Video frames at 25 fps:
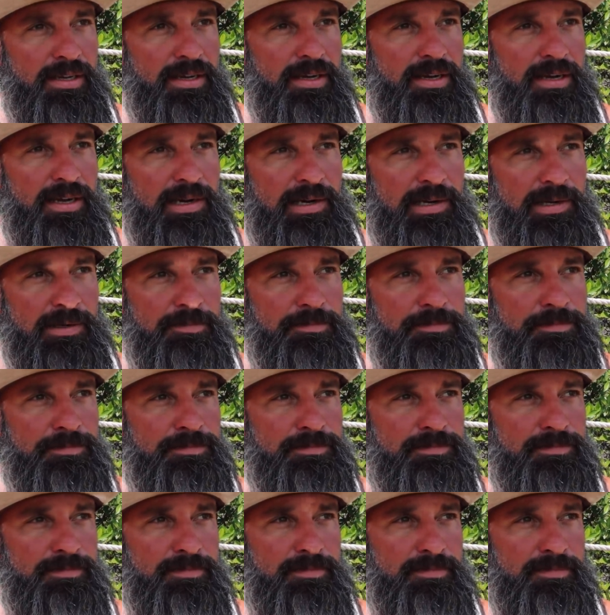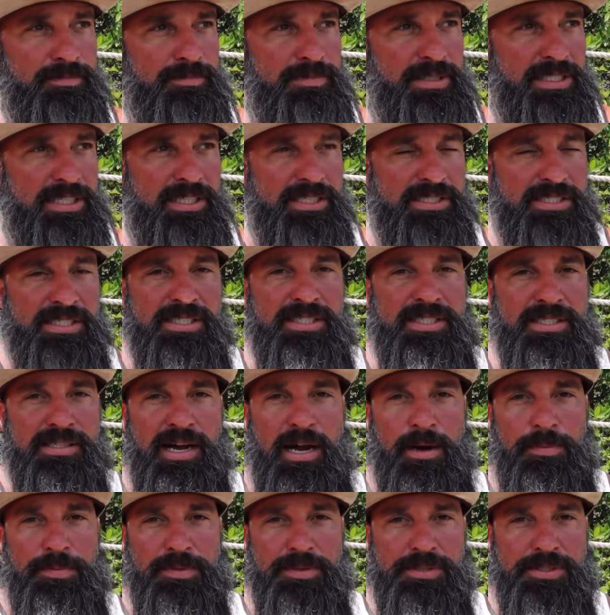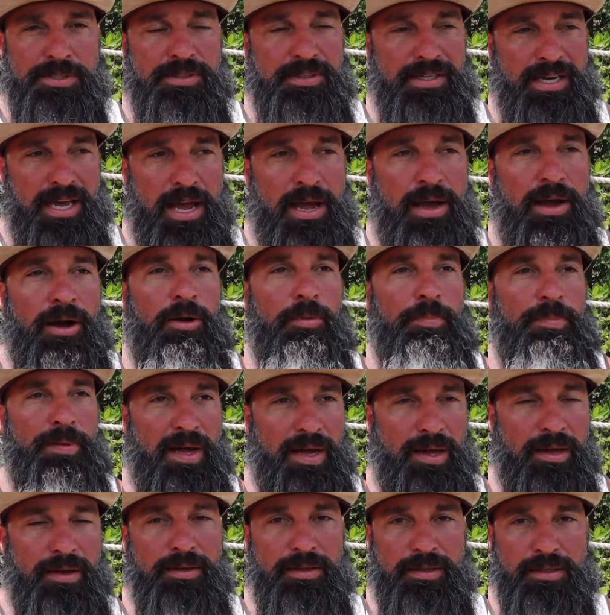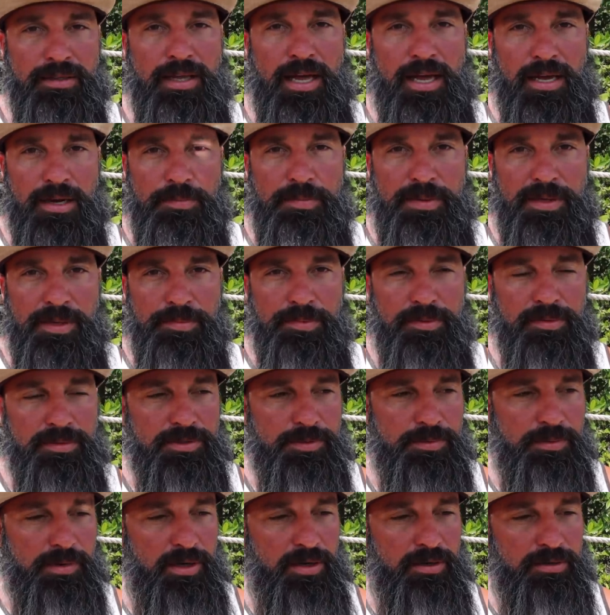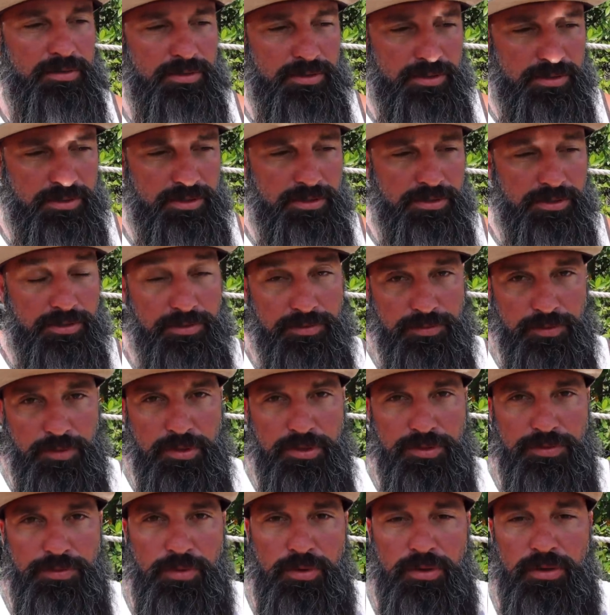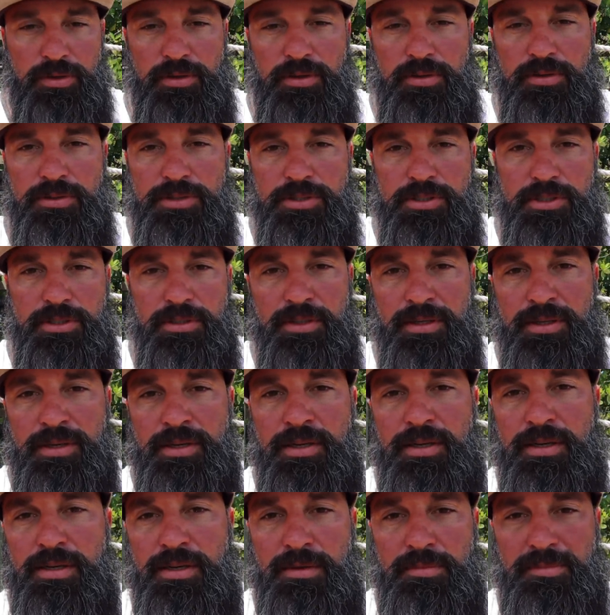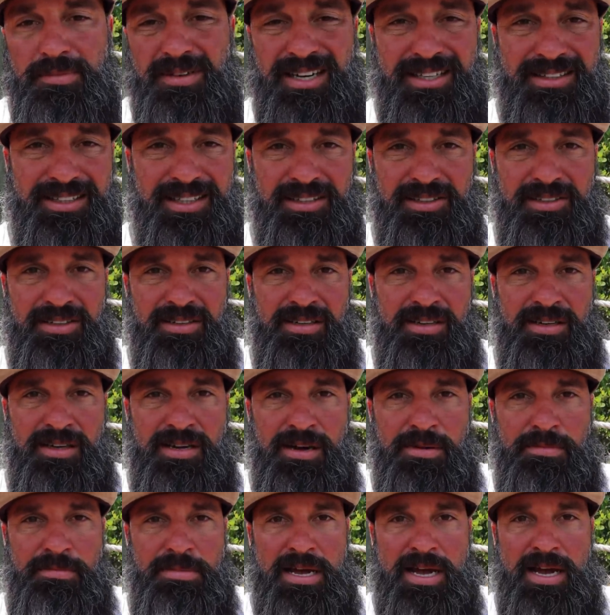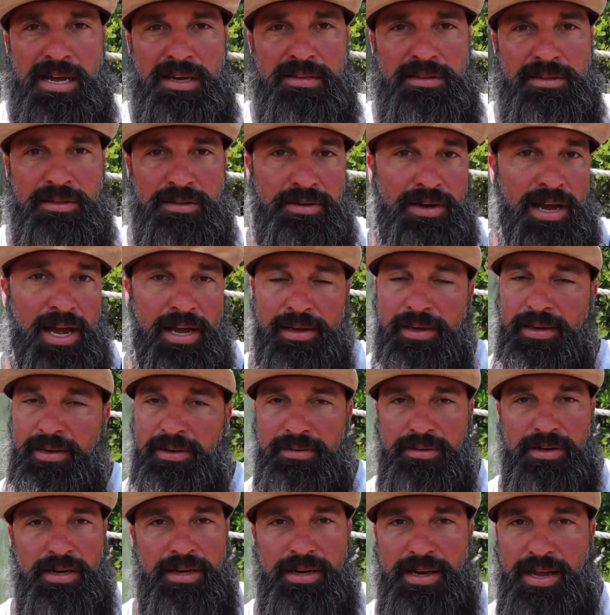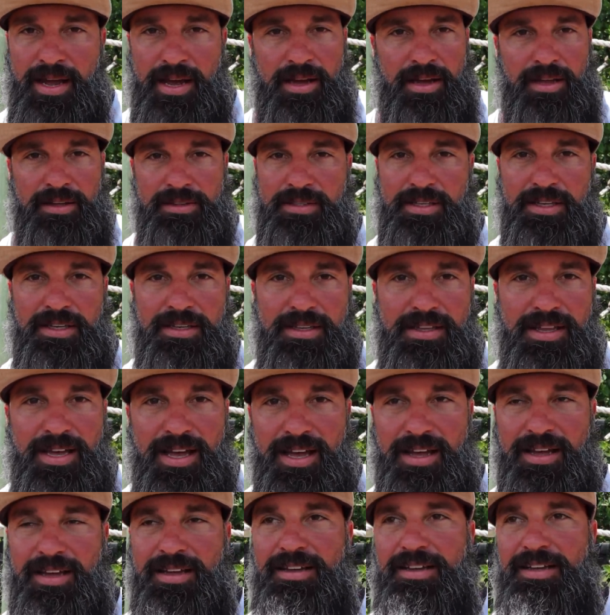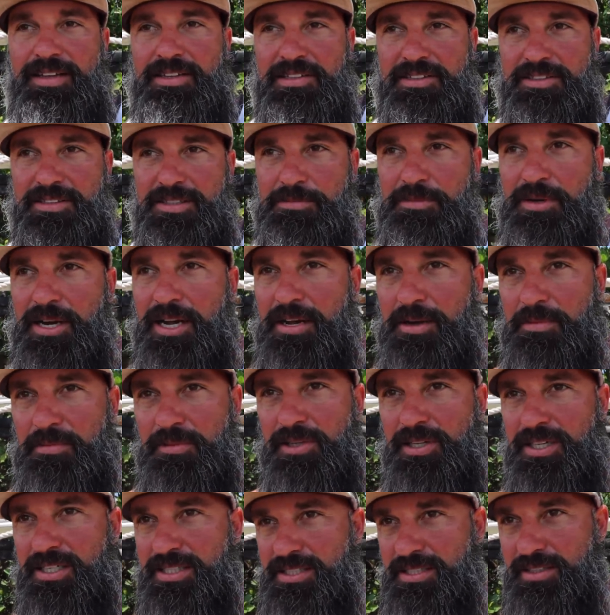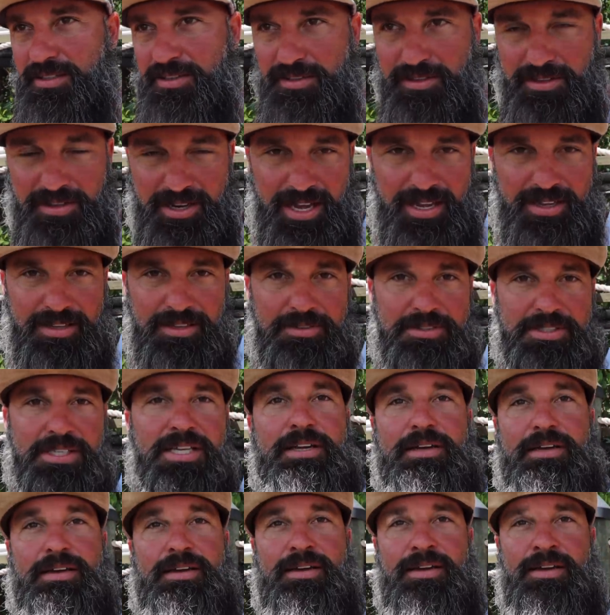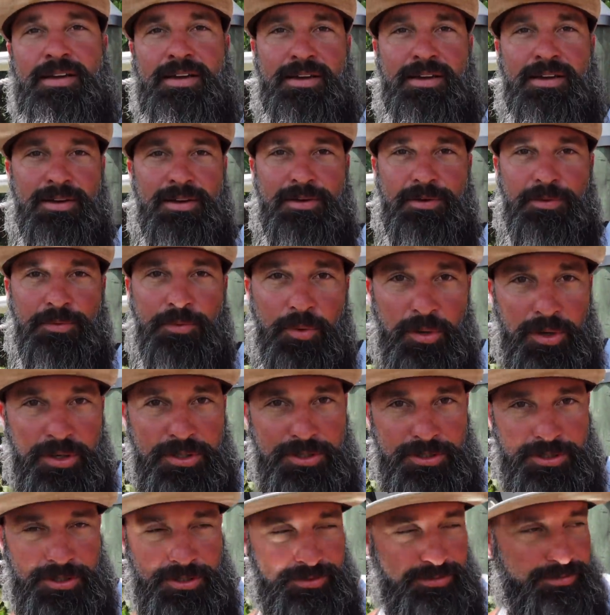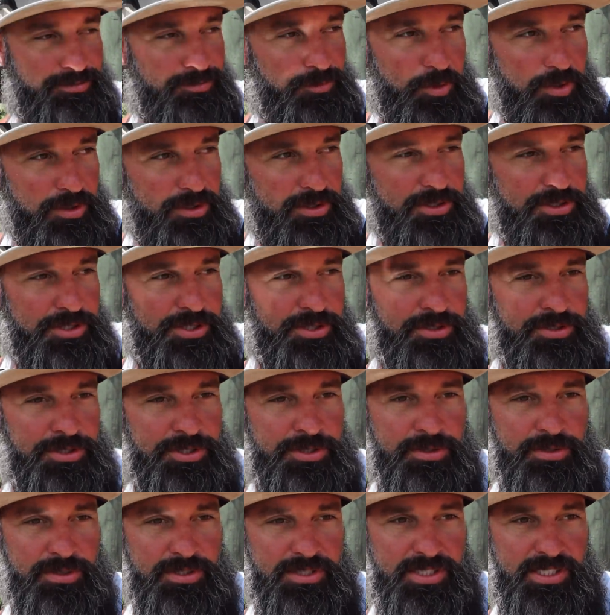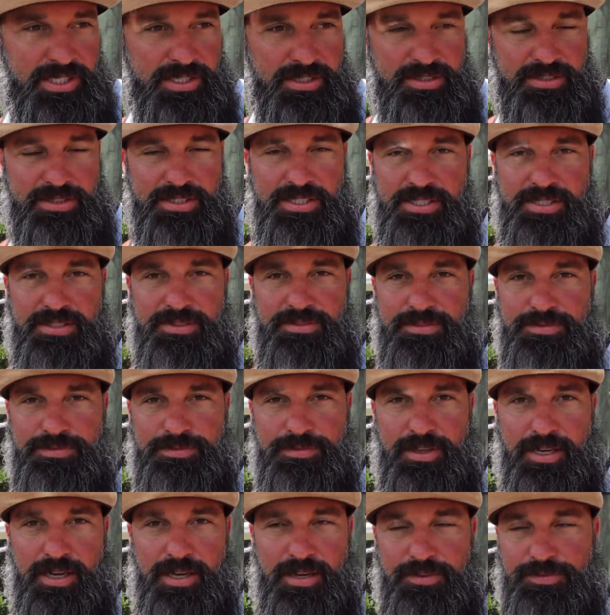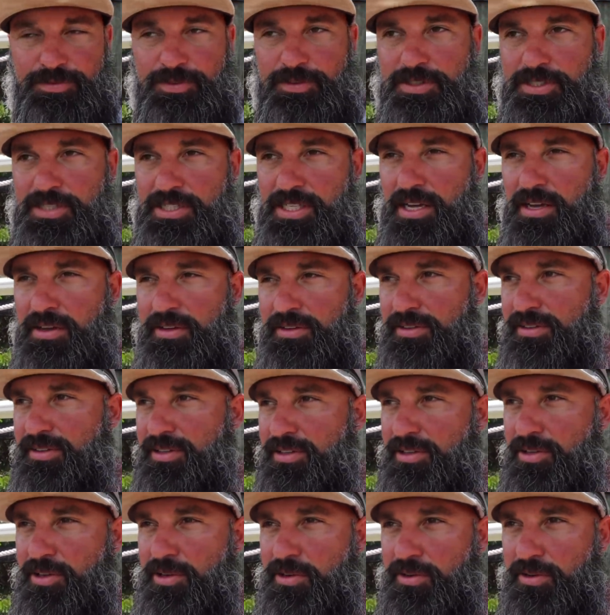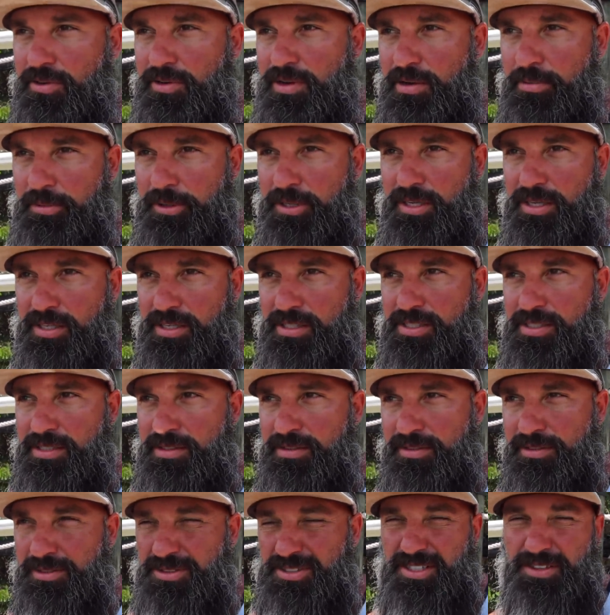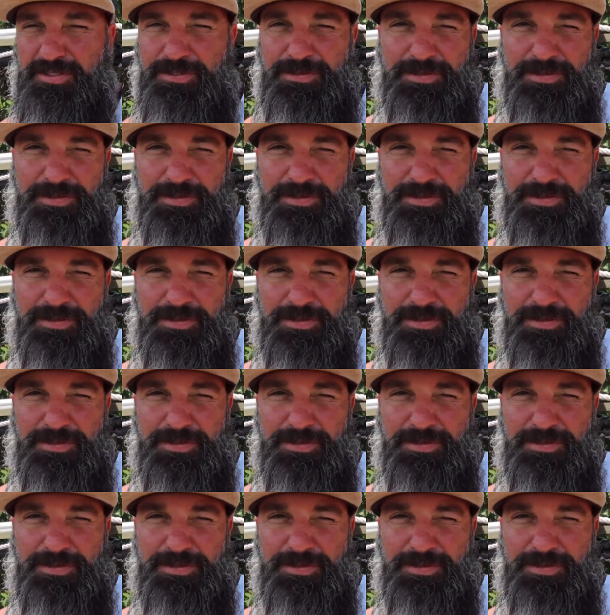um, because it's an opportunity to help out a lot of people as well to avoid foreclosure. But I think they're going to come back. They're not here right now. I'll tell you that. I looked in my MLS the other day. There was like one, one or two short sales. Uh, for sale in the local MLS. There's like